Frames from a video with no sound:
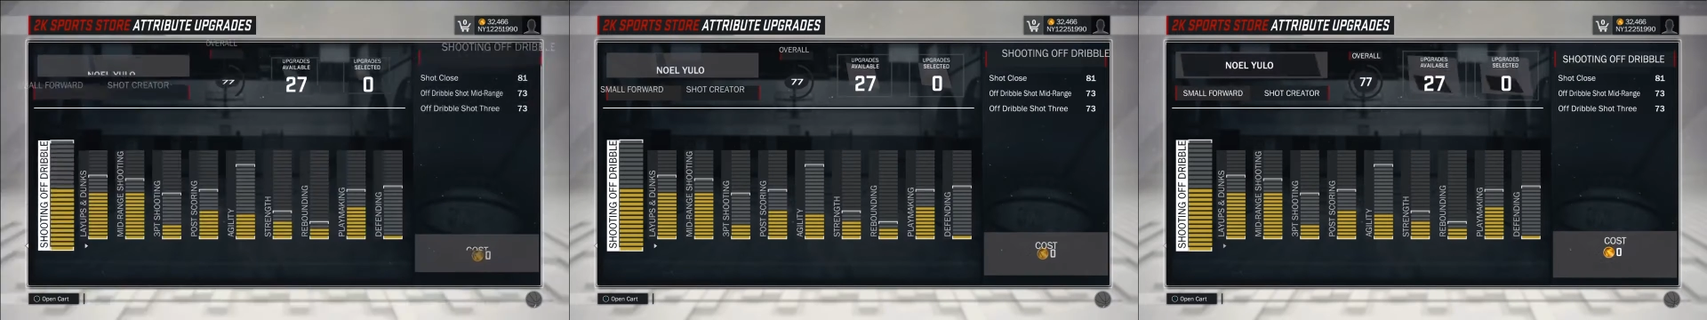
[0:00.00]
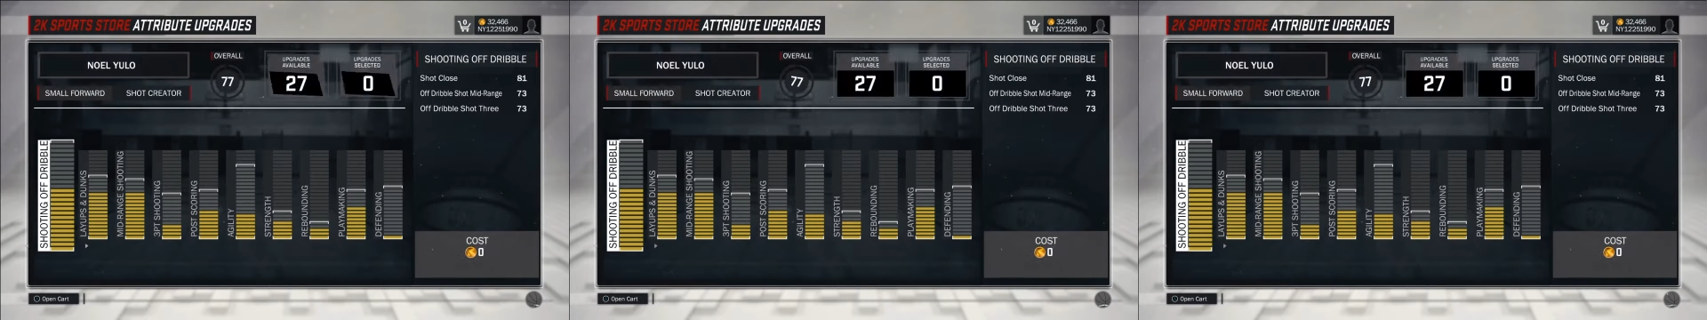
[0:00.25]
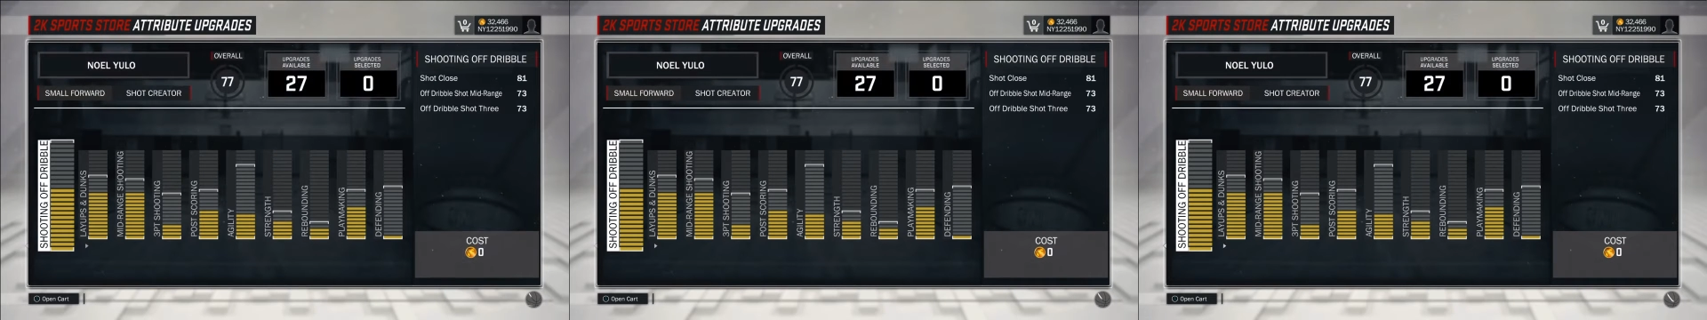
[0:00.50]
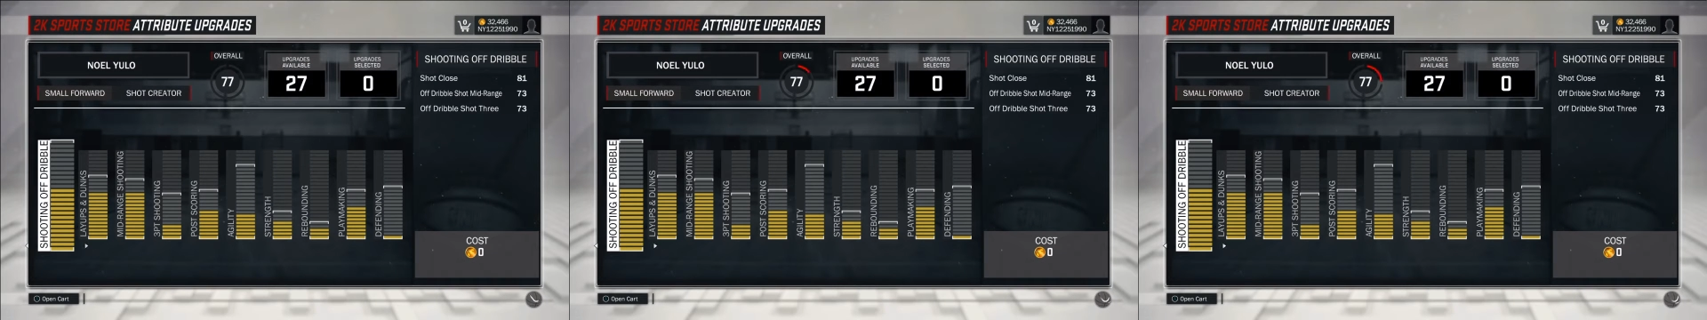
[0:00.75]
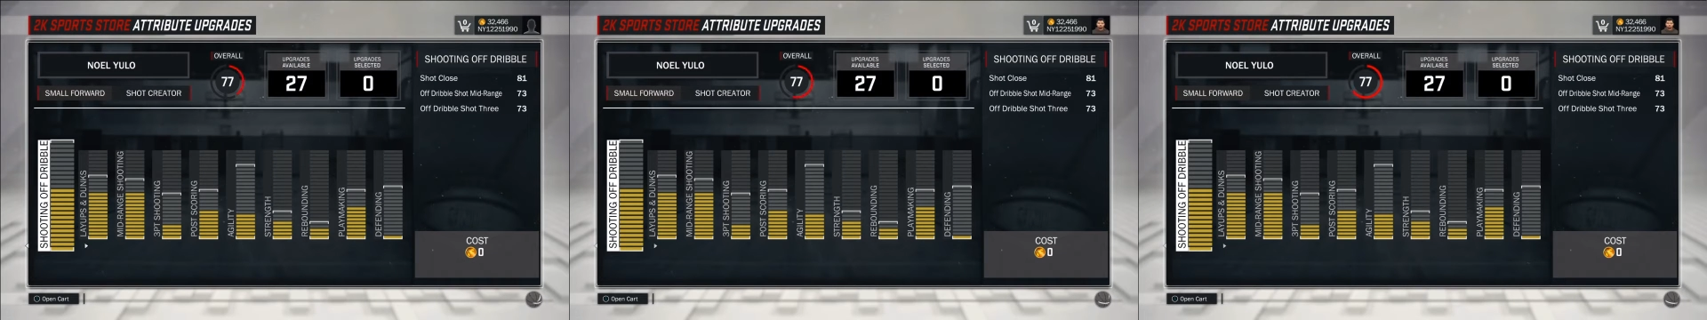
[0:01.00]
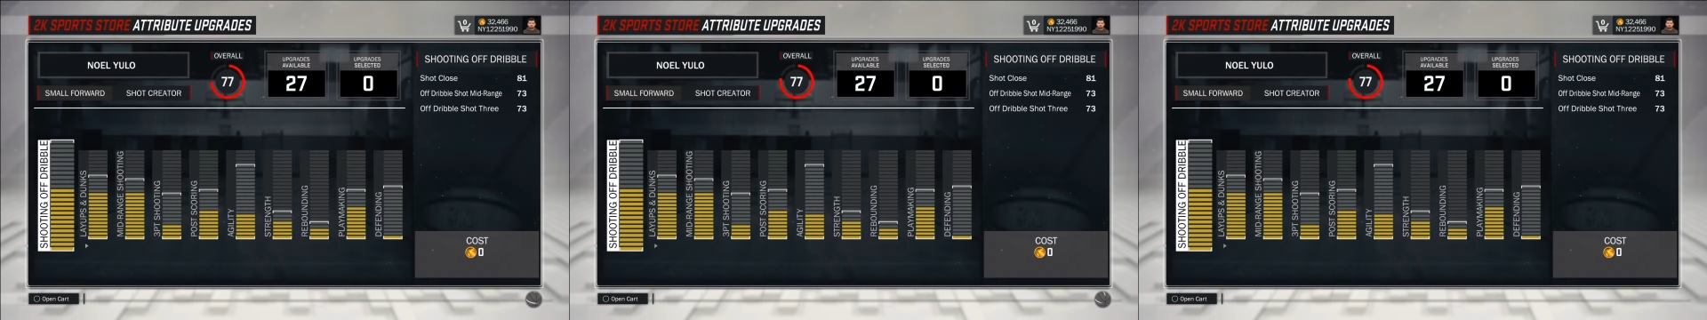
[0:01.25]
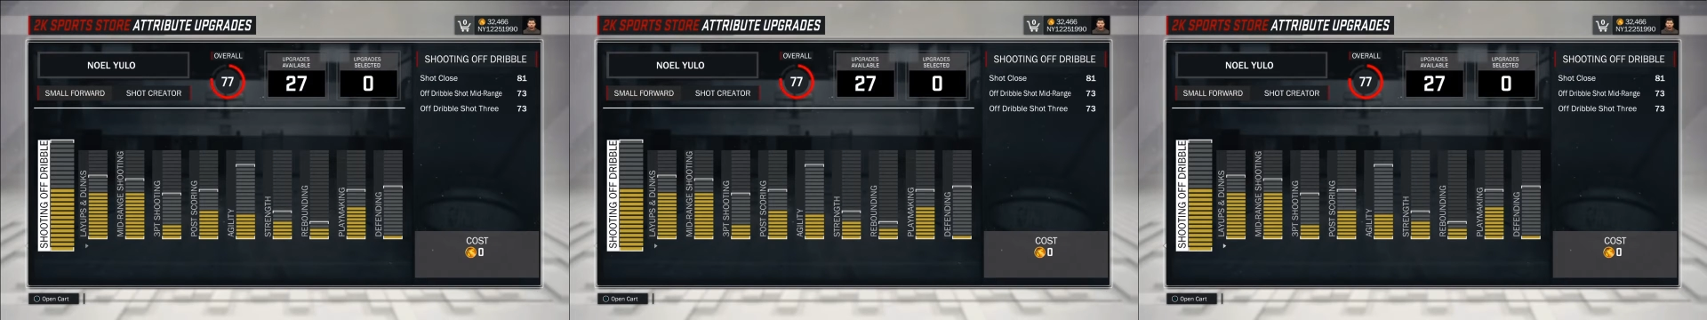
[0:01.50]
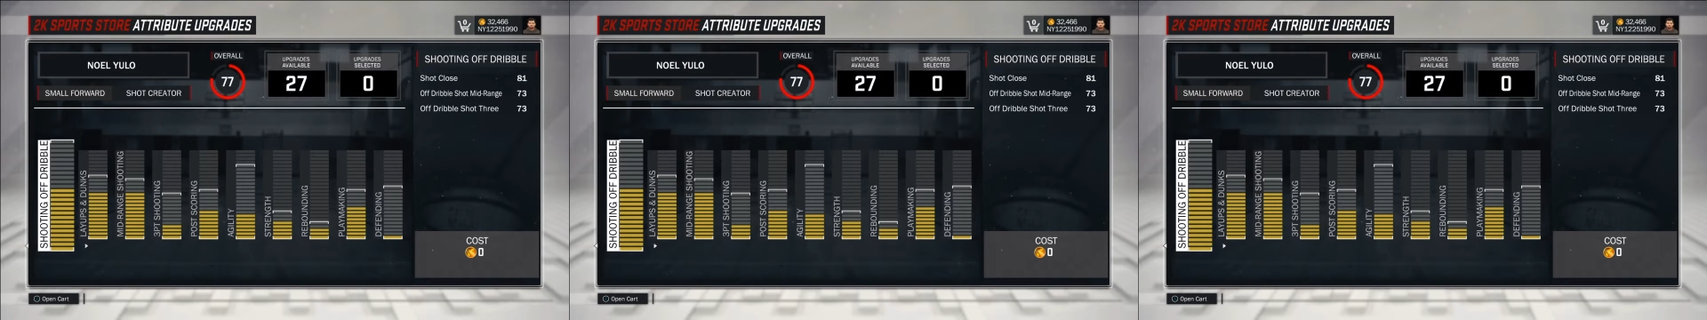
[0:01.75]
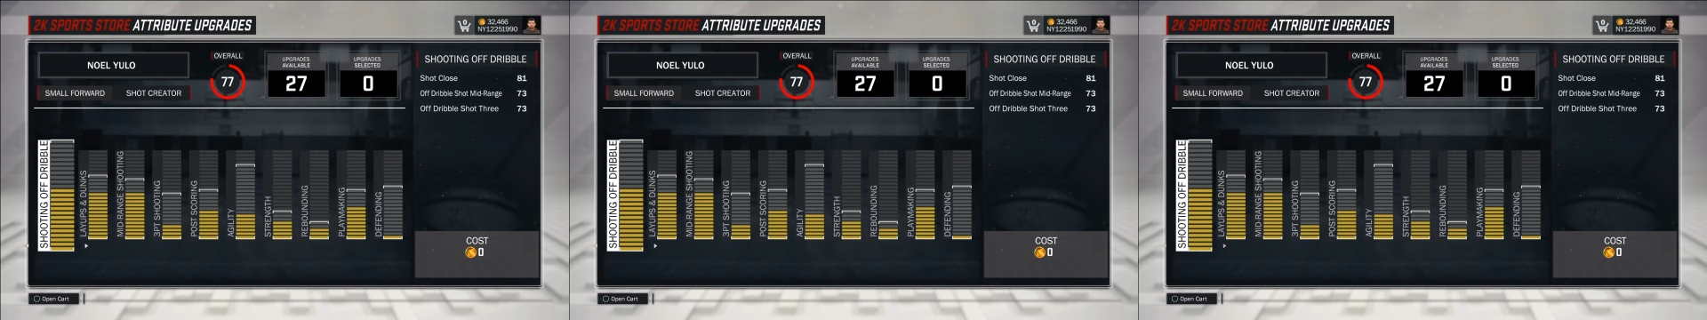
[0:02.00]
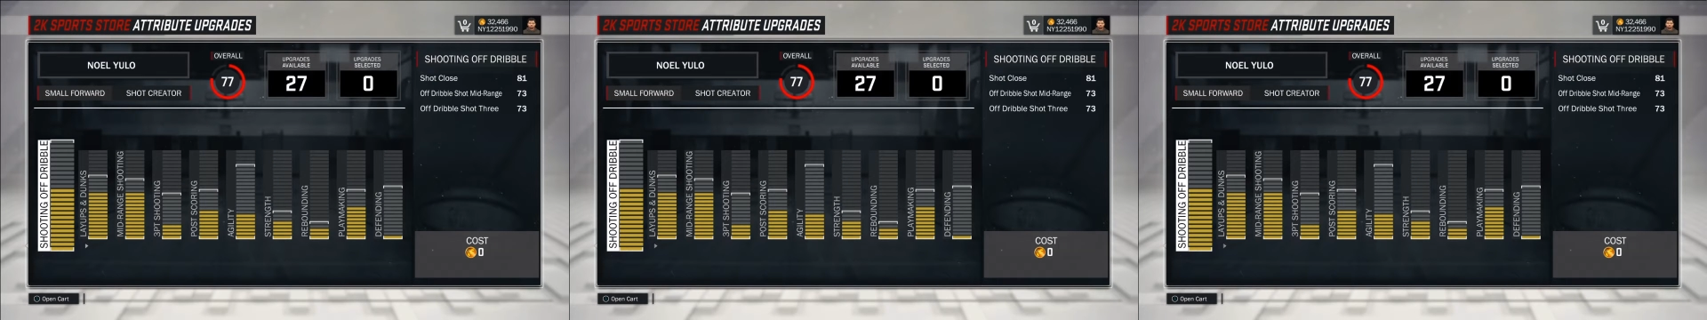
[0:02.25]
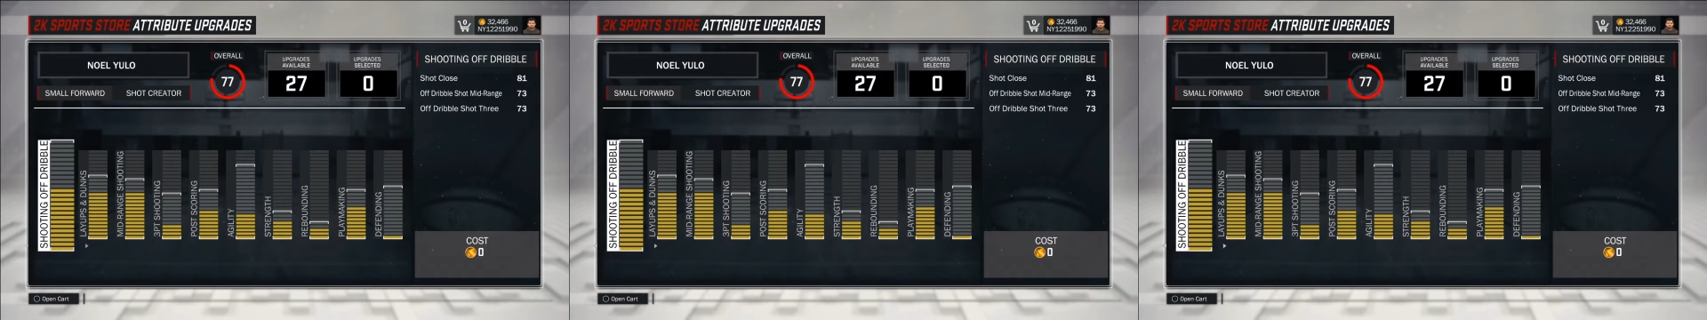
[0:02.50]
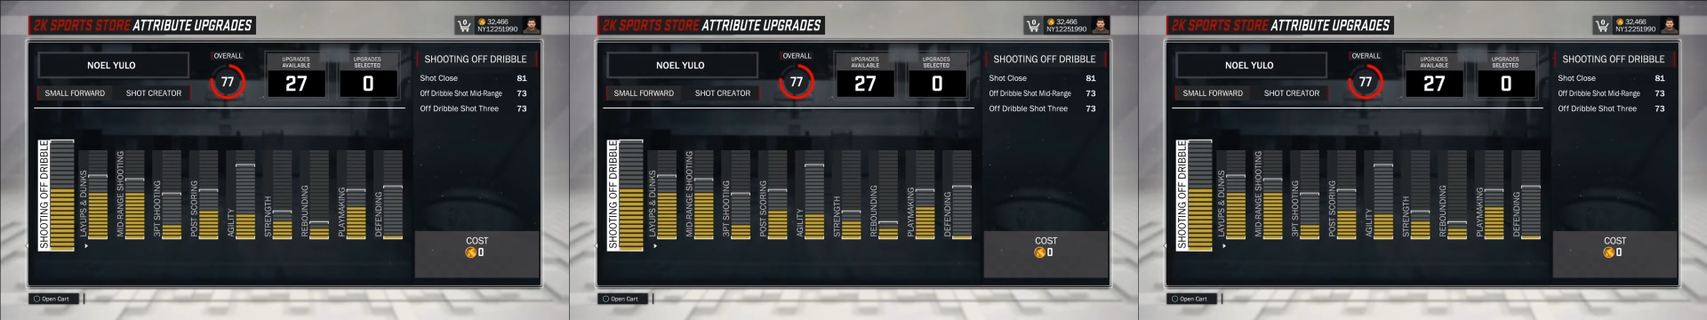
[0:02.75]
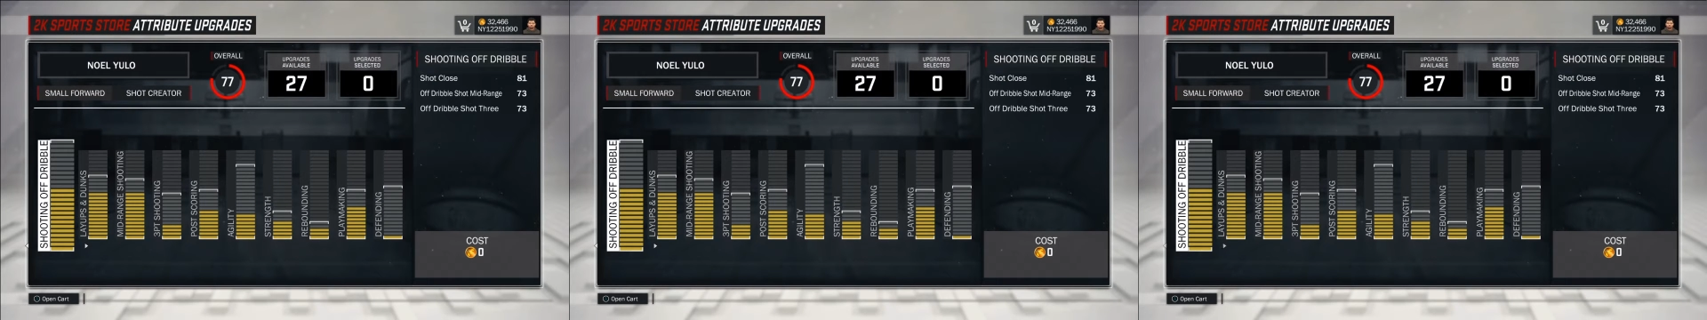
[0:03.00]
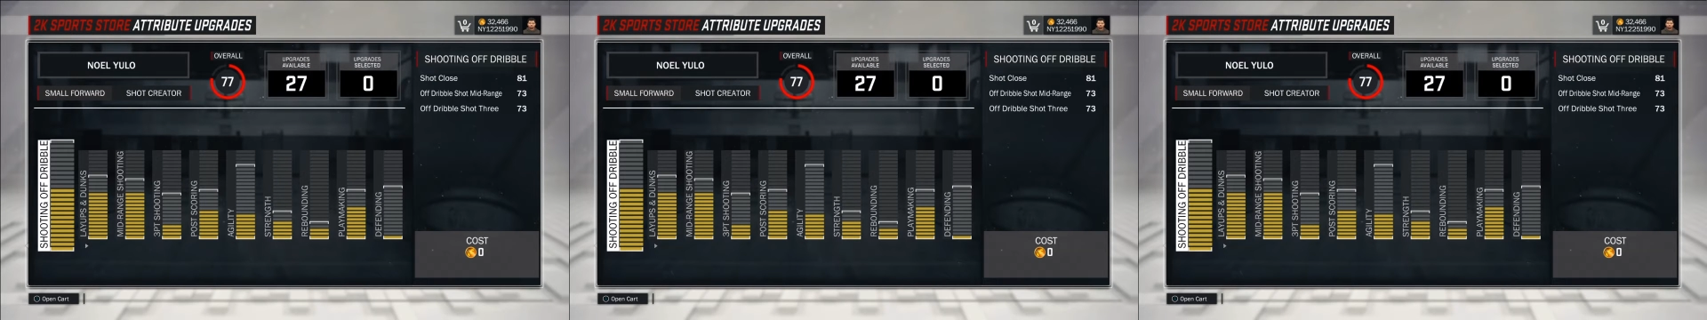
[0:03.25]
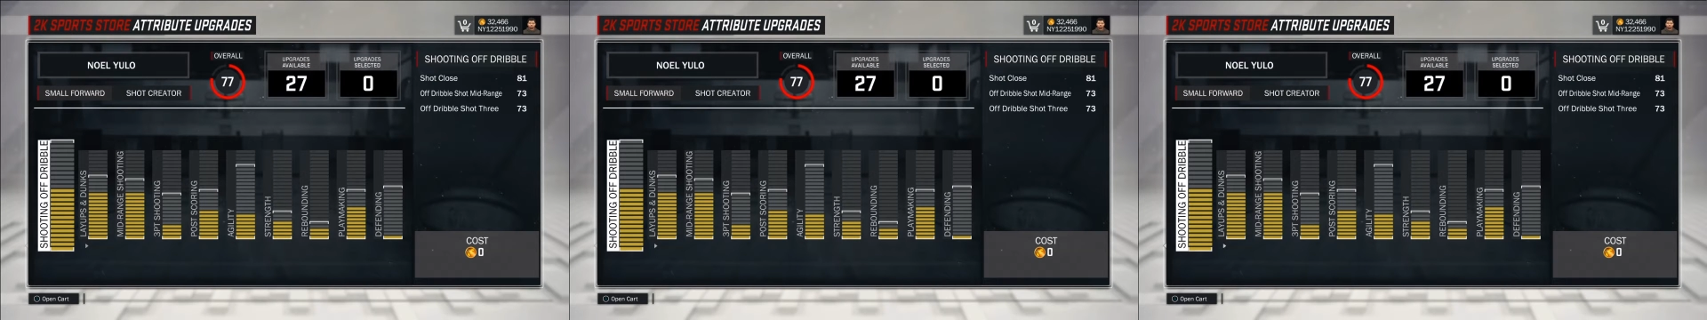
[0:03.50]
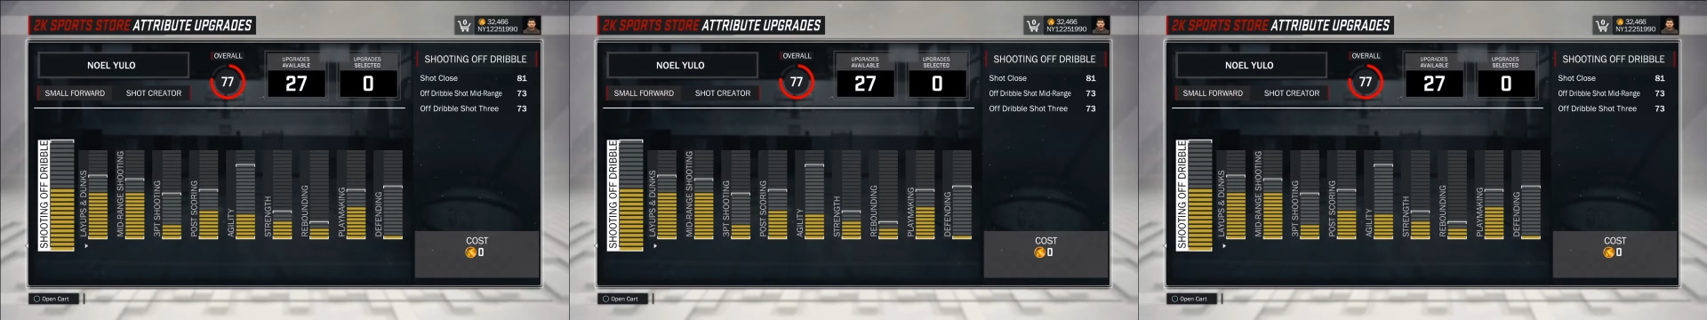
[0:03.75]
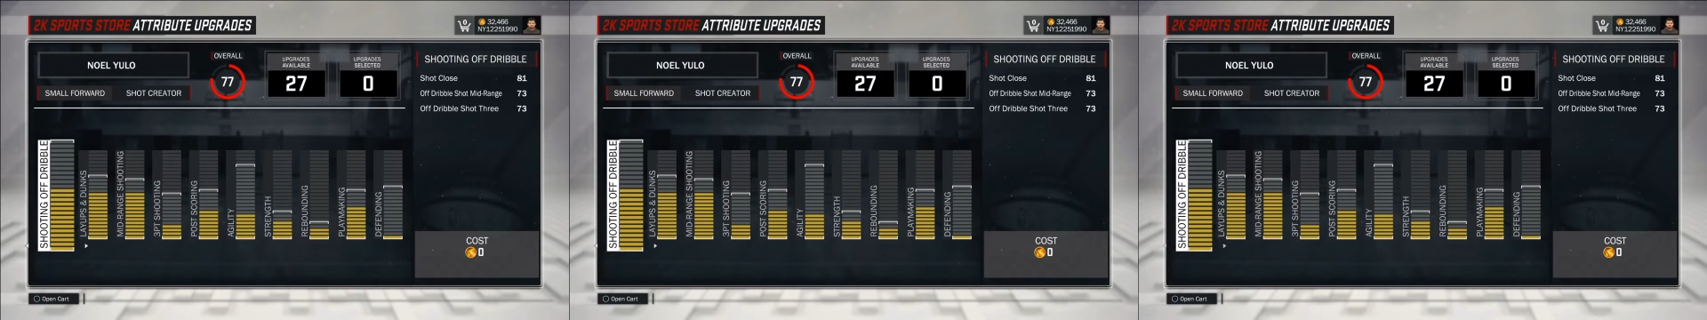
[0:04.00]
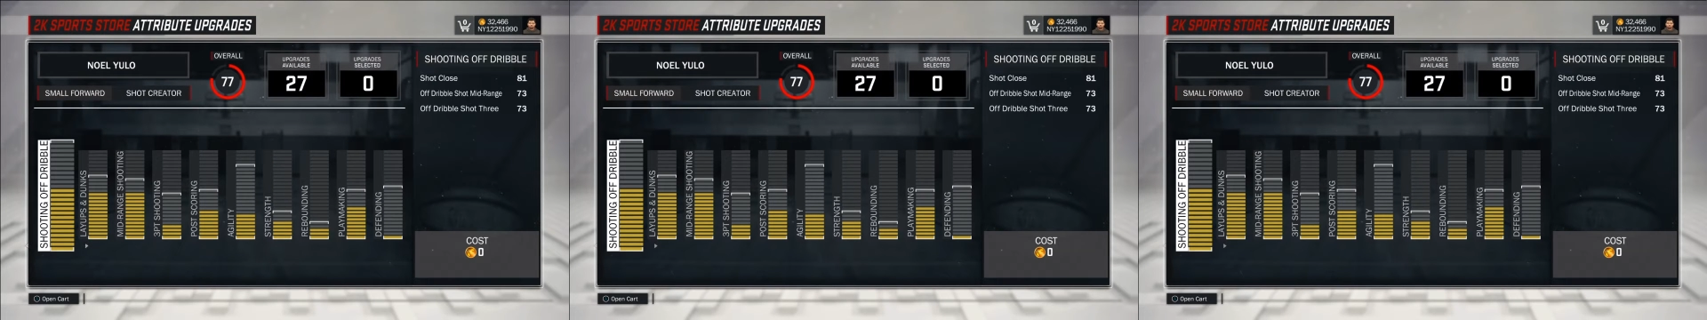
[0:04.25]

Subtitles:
Nobody's mouth can be seen.